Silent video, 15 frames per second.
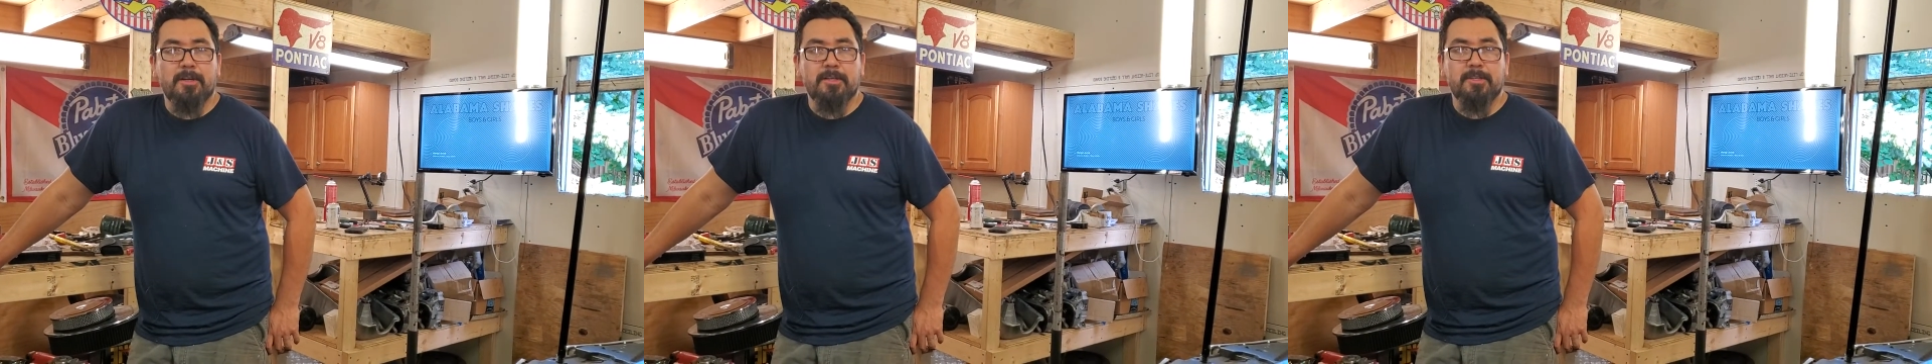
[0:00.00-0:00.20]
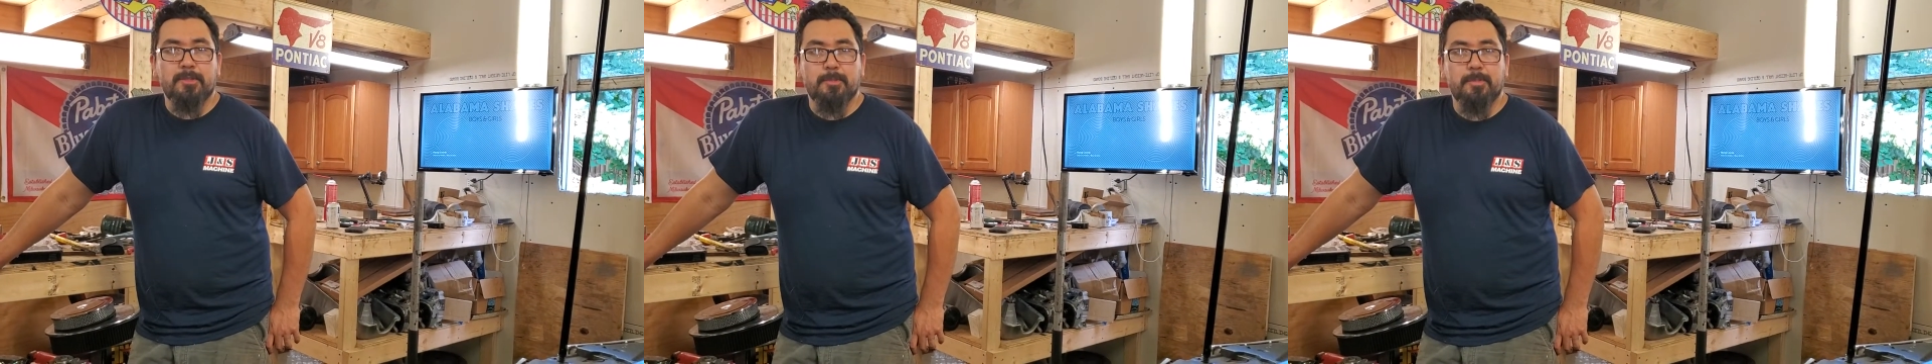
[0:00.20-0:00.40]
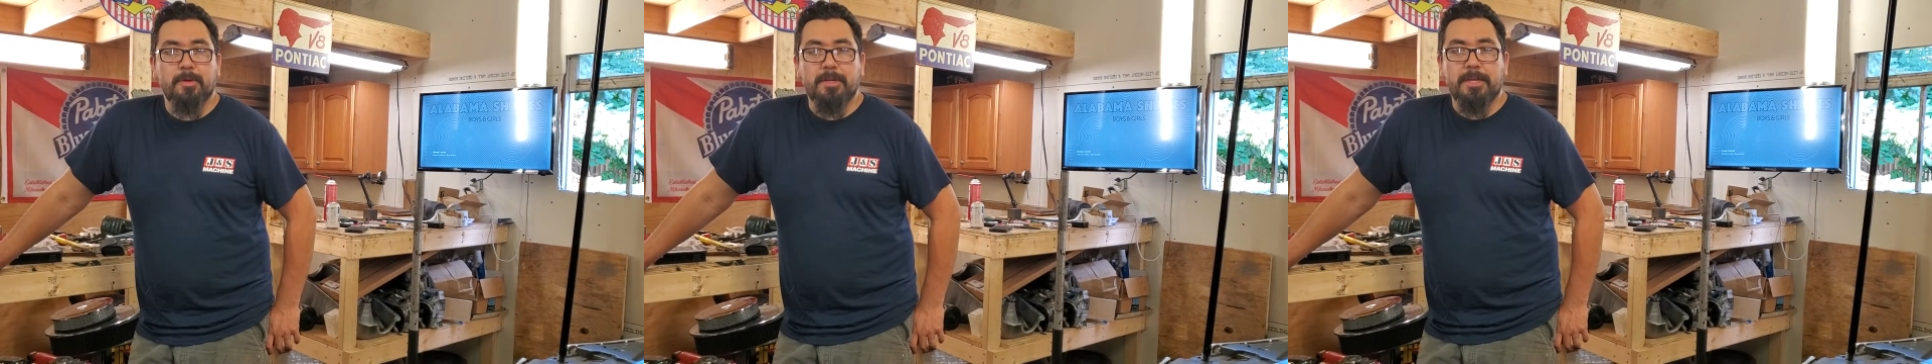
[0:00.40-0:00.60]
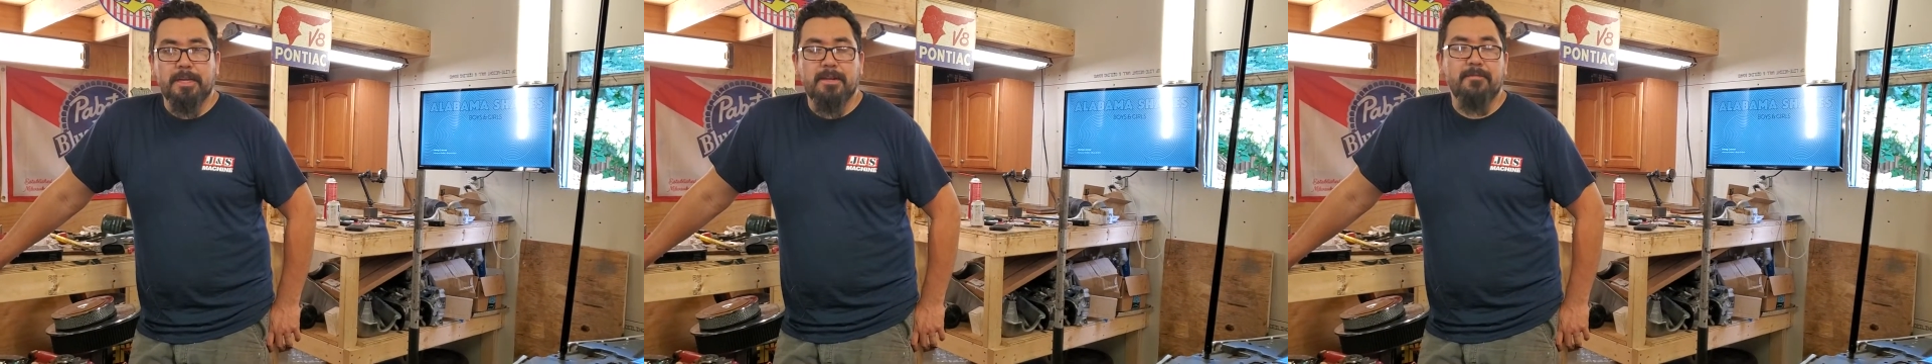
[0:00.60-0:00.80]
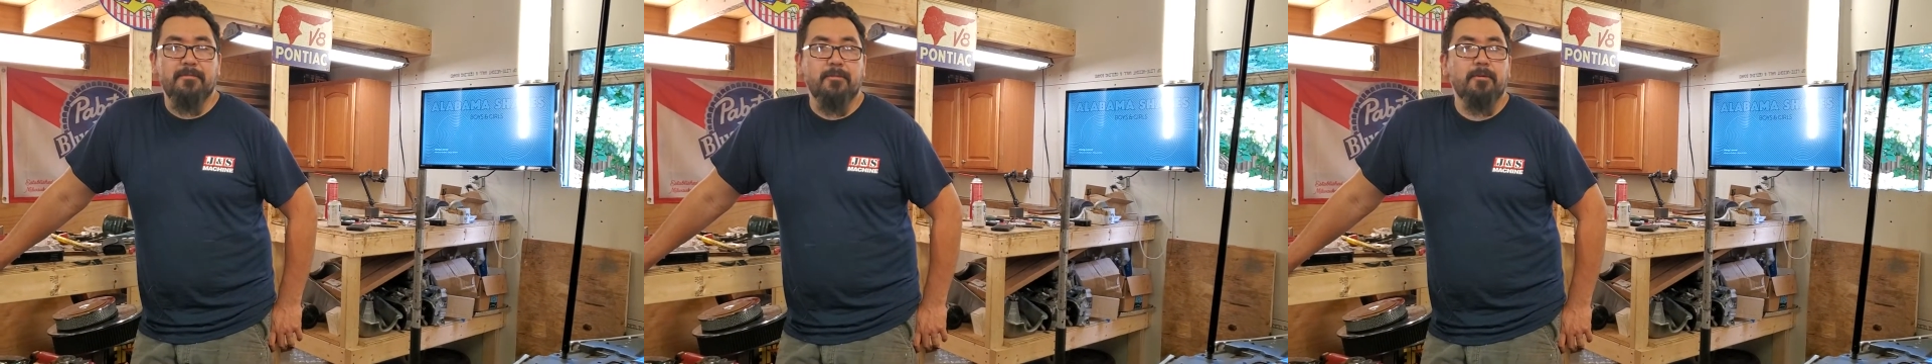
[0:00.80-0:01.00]
is putting it
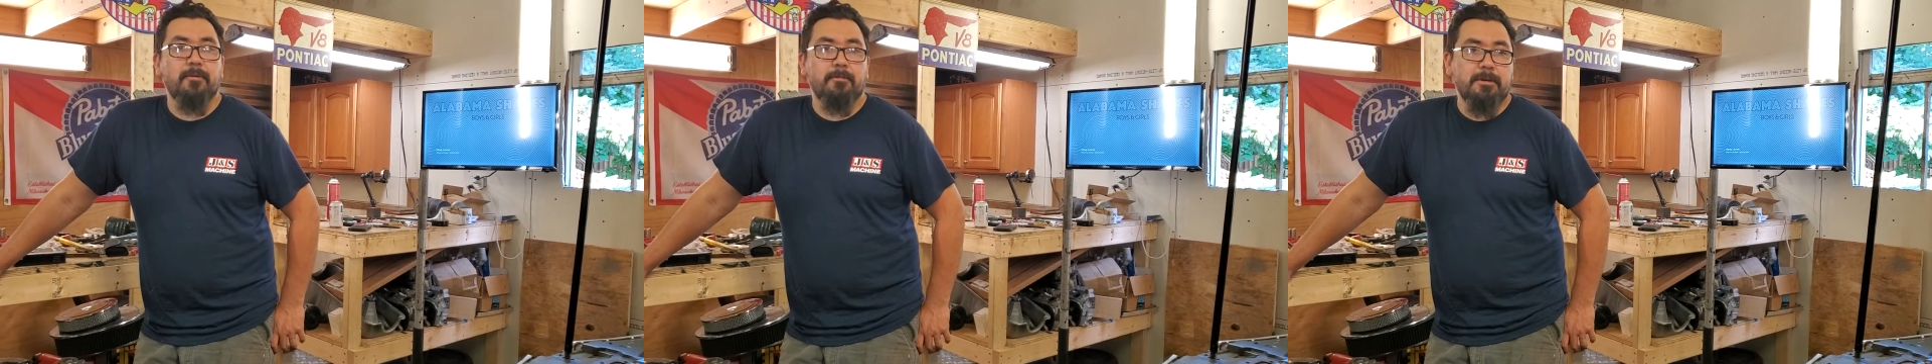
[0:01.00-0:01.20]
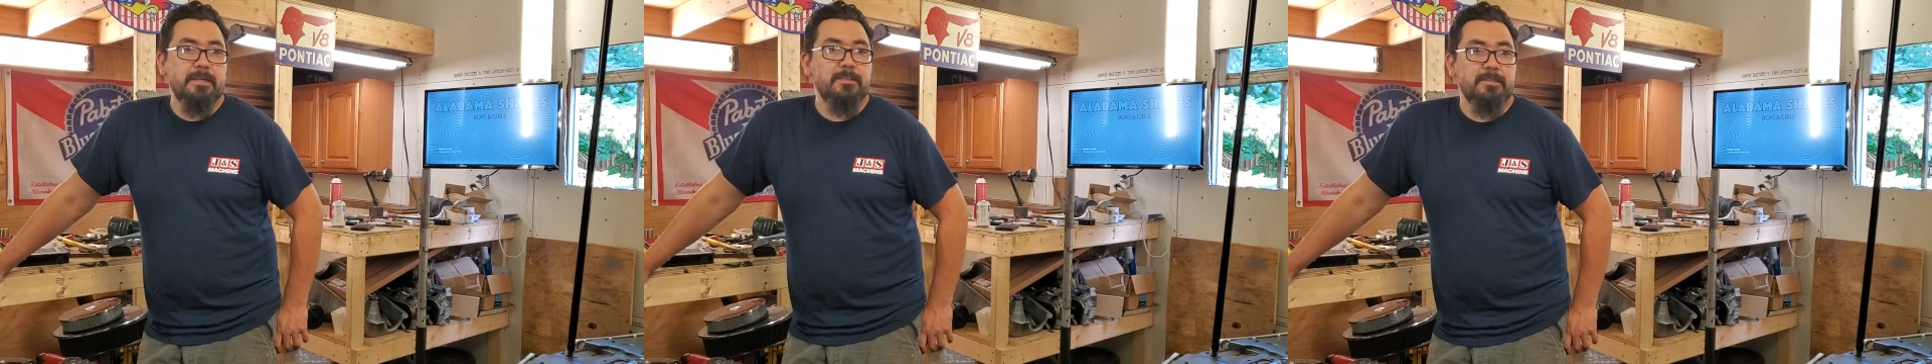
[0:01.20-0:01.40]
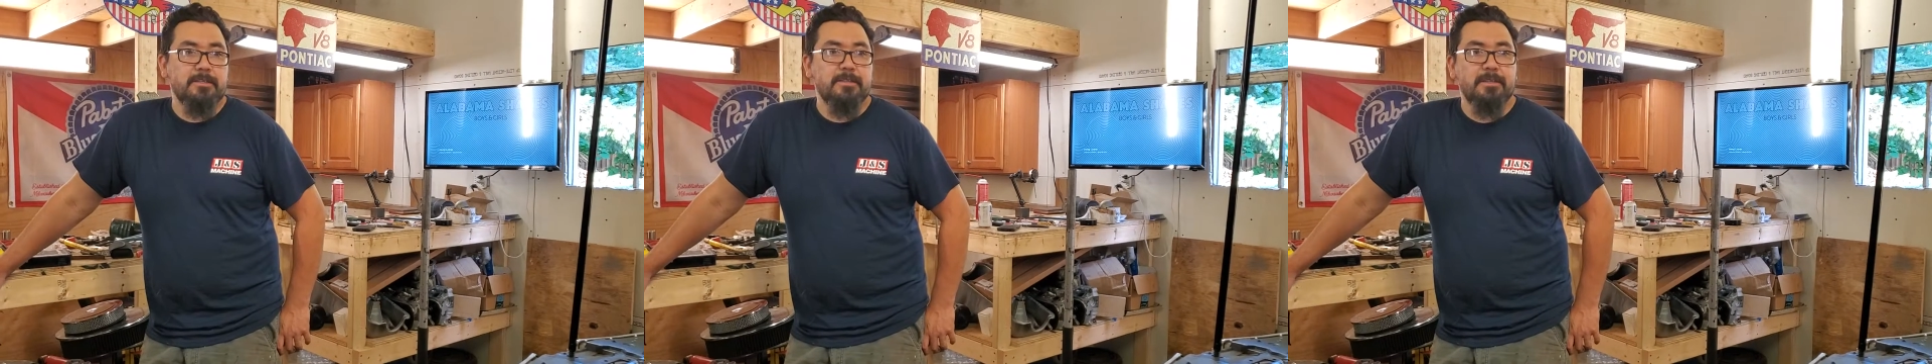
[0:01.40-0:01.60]
in for a reason.